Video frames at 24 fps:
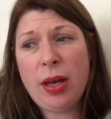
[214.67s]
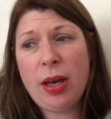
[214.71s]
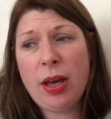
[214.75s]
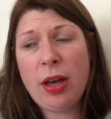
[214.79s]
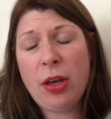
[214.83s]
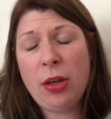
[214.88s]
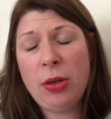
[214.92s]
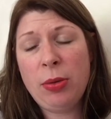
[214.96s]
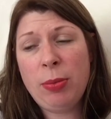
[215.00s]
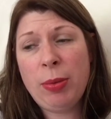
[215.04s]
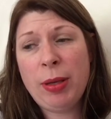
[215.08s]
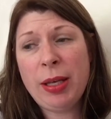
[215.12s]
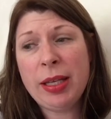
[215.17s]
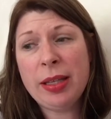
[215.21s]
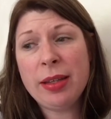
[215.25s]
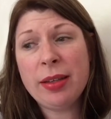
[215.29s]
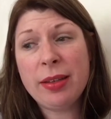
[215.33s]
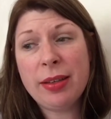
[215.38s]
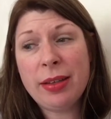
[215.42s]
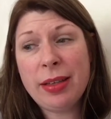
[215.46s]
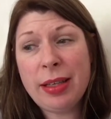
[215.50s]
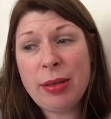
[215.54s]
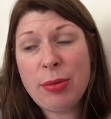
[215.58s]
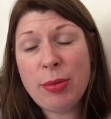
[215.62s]
hoping
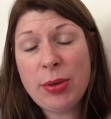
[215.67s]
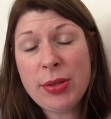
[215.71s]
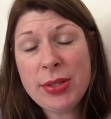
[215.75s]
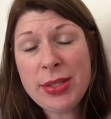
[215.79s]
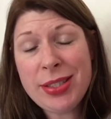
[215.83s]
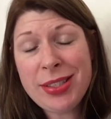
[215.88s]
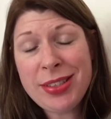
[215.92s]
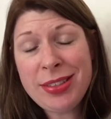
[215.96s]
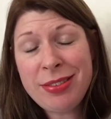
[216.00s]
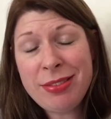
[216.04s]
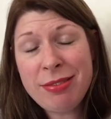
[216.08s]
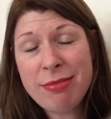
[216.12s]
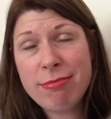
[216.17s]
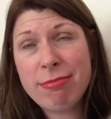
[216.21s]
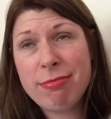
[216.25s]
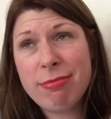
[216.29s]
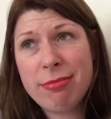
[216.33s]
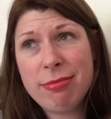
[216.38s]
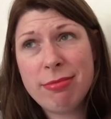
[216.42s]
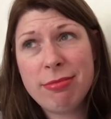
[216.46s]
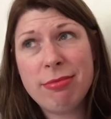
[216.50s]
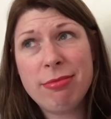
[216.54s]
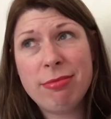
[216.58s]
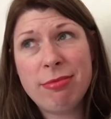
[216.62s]
that it wasn't,
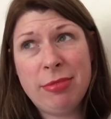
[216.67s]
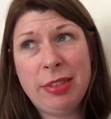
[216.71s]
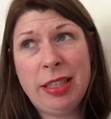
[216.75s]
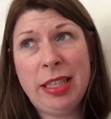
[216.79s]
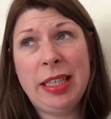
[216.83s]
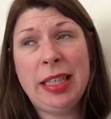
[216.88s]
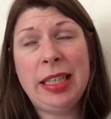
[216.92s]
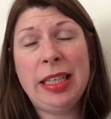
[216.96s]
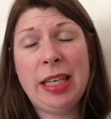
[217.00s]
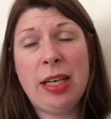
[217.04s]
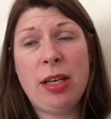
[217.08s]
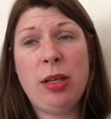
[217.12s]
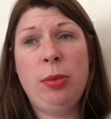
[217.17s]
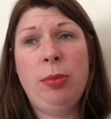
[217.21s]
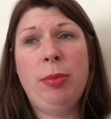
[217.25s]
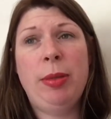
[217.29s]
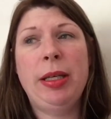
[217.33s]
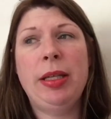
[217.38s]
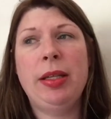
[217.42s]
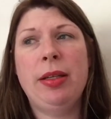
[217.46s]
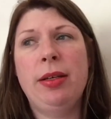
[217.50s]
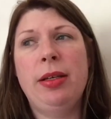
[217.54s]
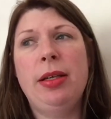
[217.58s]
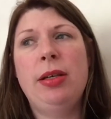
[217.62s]
really
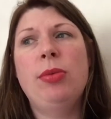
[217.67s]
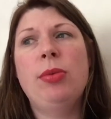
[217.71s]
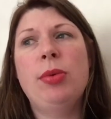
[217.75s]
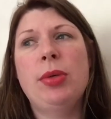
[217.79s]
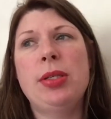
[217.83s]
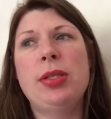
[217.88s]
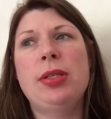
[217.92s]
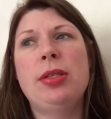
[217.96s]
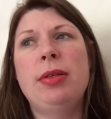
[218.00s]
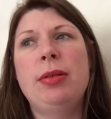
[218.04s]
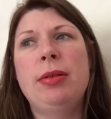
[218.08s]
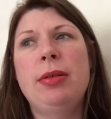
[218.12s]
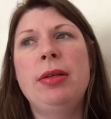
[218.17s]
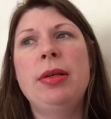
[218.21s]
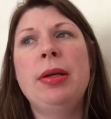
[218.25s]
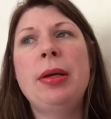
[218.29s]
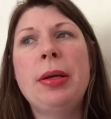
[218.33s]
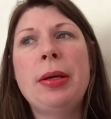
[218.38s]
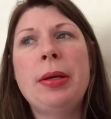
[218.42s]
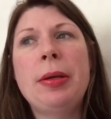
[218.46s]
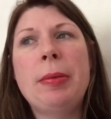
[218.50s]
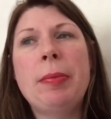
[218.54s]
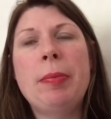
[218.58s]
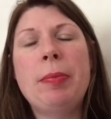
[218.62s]
hoping that it wasn't,
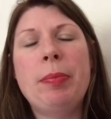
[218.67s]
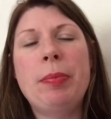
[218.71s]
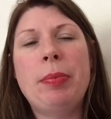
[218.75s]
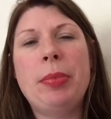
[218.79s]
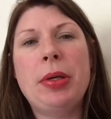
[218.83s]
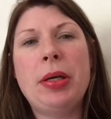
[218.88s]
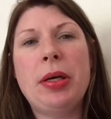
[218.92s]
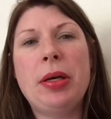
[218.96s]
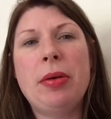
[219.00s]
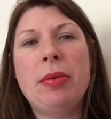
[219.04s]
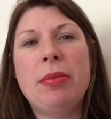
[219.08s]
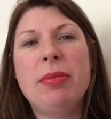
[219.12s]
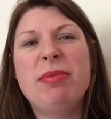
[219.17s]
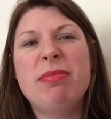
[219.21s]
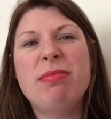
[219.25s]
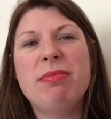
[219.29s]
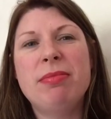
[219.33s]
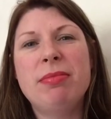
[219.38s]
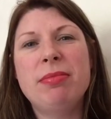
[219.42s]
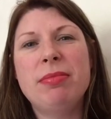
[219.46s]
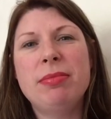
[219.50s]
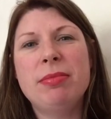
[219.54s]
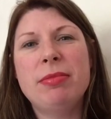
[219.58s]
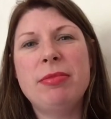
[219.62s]
but
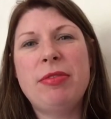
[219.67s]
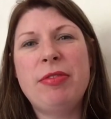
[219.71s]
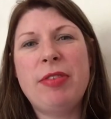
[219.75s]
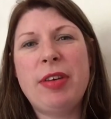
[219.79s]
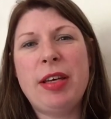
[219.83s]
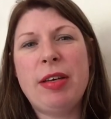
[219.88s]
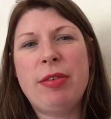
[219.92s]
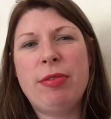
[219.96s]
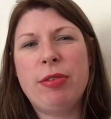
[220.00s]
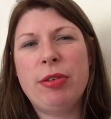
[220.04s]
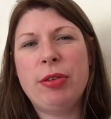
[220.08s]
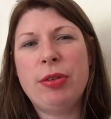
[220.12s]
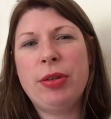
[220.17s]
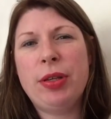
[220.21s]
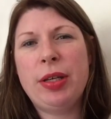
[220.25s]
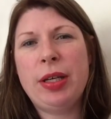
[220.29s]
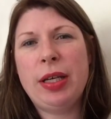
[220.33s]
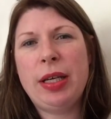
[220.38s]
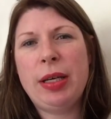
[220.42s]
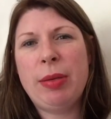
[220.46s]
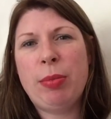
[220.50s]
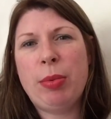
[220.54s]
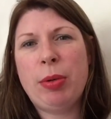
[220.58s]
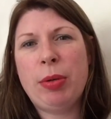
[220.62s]
fearful
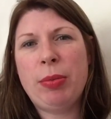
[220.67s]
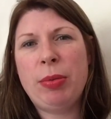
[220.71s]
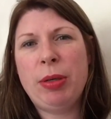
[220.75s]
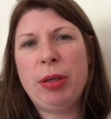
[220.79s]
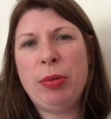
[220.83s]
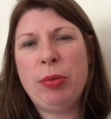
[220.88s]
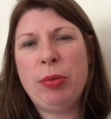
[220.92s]
that it probably